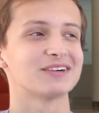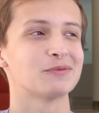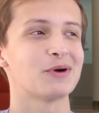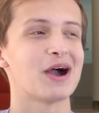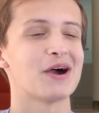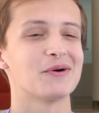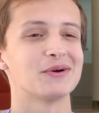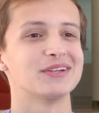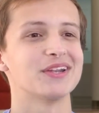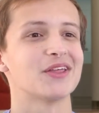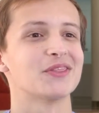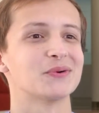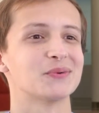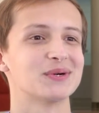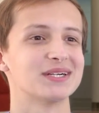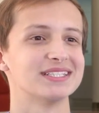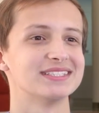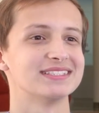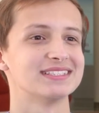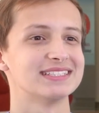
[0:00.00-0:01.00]
wow, another
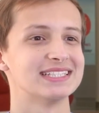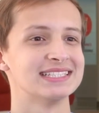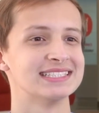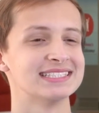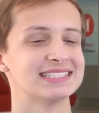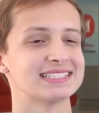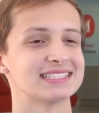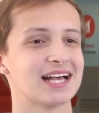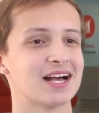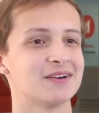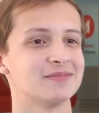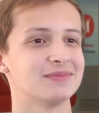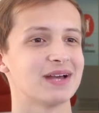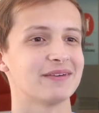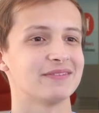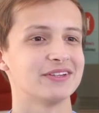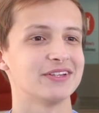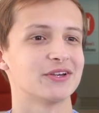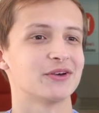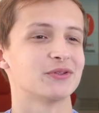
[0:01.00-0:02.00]
one is um,
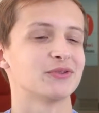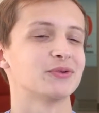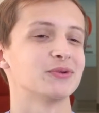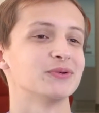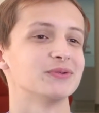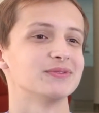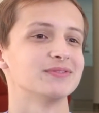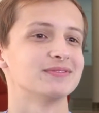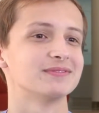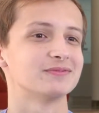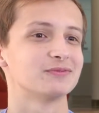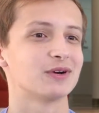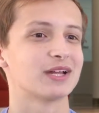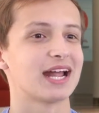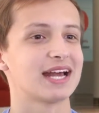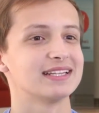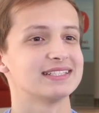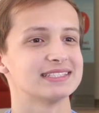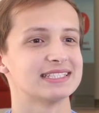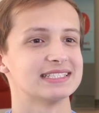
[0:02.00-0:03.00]
having to go through
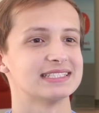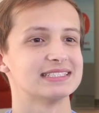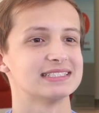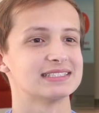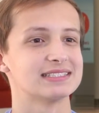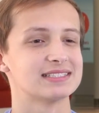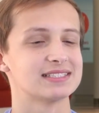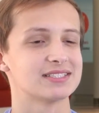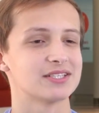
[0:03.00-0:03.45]
what I did.